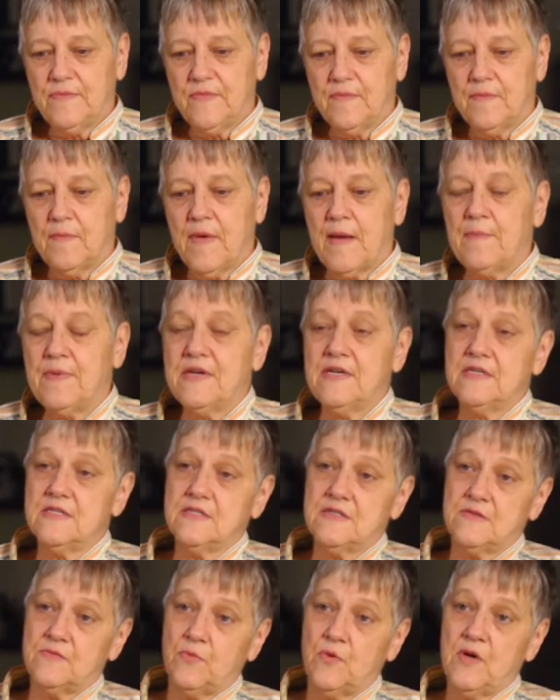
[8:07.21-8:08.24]

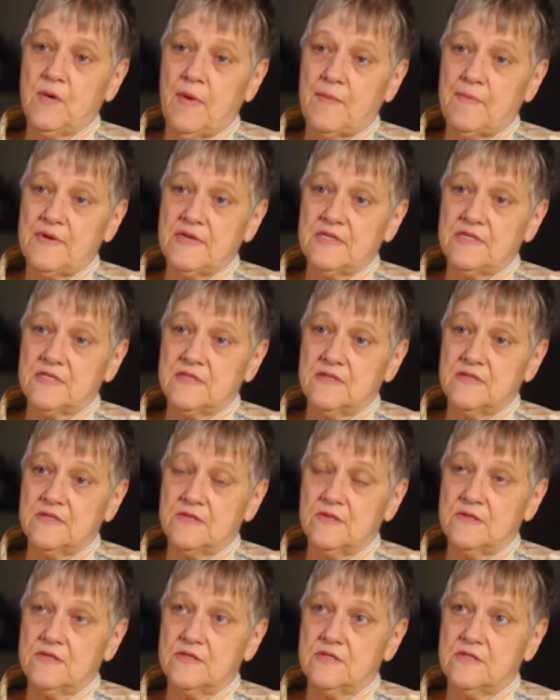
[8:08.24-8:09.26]
One of my biggest
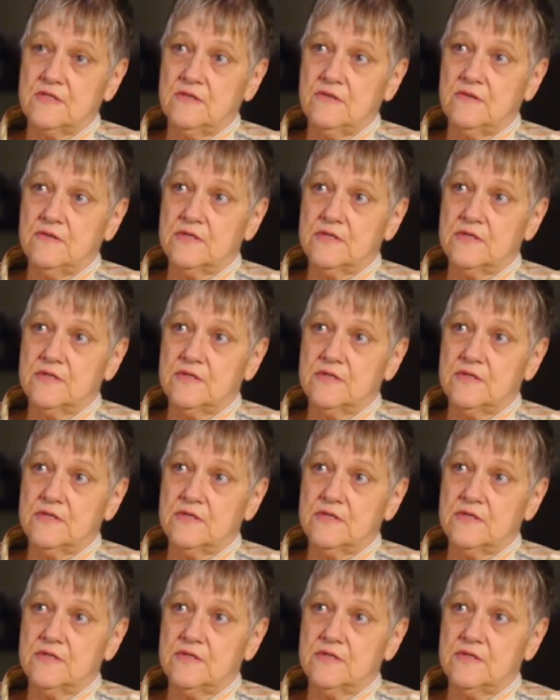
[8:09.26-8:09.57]
concerns, too,